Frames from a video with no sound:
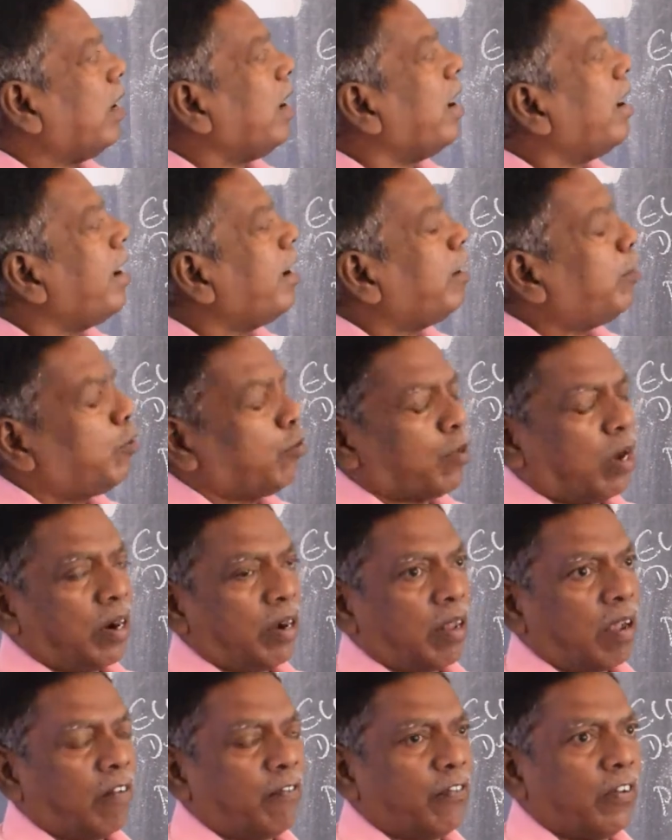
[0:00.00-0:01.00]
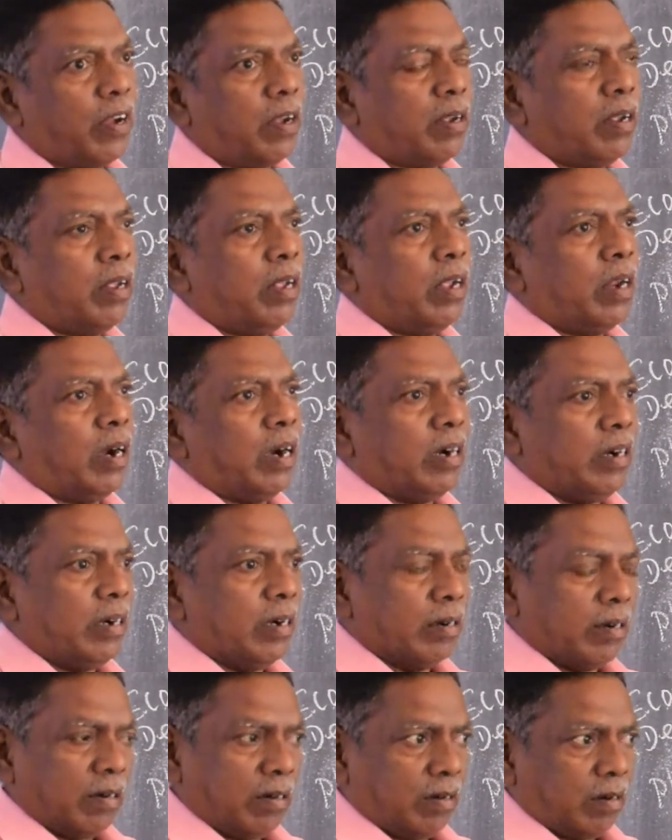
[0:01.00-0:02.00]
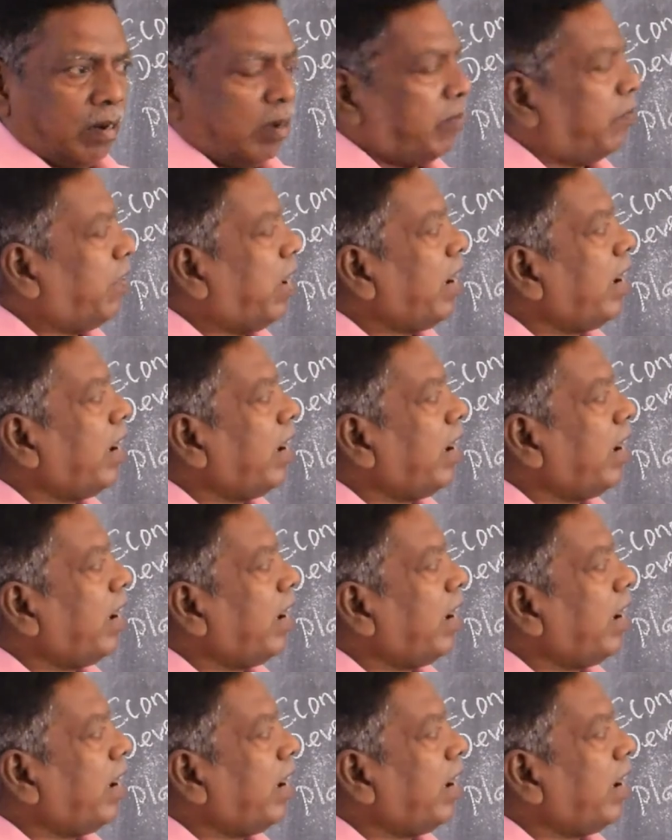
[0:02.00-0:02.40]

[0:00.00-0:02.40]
leading to that of a